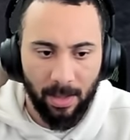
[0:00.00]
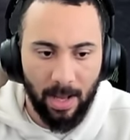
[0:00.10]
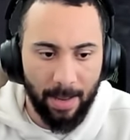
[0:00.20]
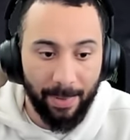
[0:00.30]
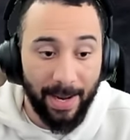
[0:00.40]

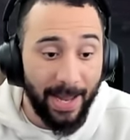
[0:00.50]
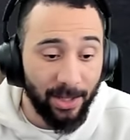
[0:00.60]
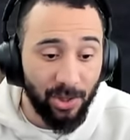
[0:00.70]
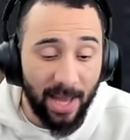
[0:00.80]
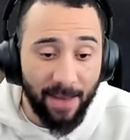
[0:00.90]
Uh, but I
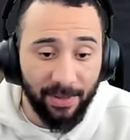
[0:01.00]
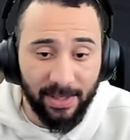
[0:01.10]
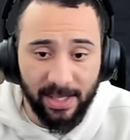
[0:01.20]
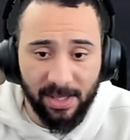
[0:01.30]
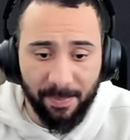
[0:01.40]
actually have a
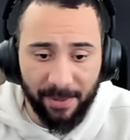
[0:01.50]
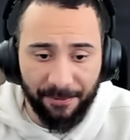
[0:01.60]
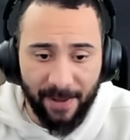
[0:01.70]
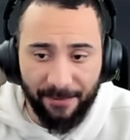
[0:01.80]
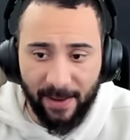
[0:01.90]
decent bit
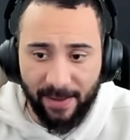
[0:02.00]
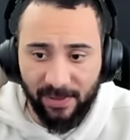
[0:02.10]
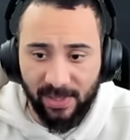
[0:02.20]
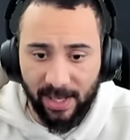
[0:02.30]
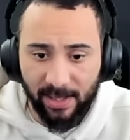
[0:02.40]
of
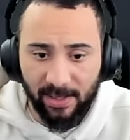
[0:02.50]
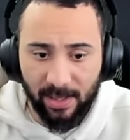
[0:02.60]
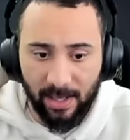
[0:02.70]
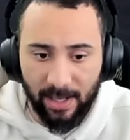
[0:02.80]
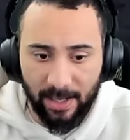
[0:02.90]

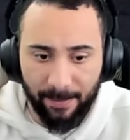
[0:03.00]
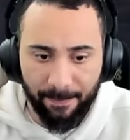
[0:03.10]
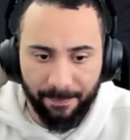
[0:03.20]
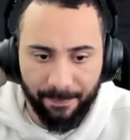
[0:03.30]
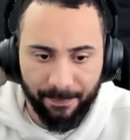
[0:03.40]
5.56
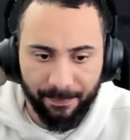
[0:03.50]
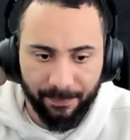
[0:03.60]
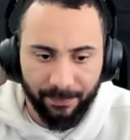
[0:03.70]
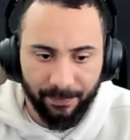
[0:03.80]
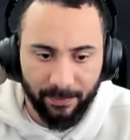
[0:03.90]
um,
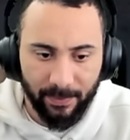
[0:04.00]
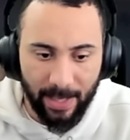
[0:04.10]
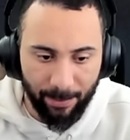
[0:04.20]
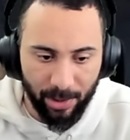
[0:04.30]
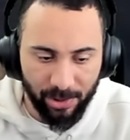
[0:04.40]

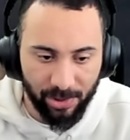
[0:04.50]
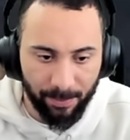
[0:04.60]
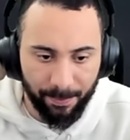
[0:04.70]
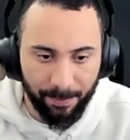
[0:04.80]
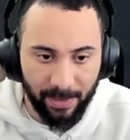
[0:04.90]

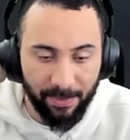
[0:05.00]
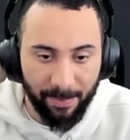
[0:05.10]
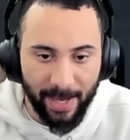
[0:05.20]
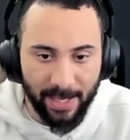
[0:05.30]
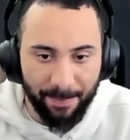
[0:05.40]
ammunition.
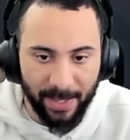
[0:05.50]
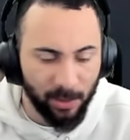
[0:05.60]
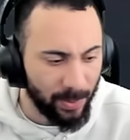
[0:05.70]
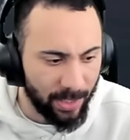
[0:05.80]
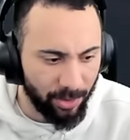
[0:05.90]
Even back at
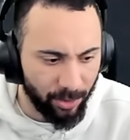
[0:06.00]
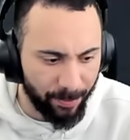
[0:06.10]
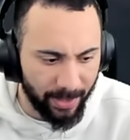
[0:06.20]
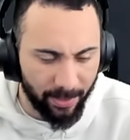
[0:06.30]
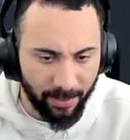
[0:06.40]
base, we got a little
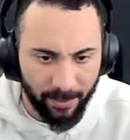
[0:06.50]
bit.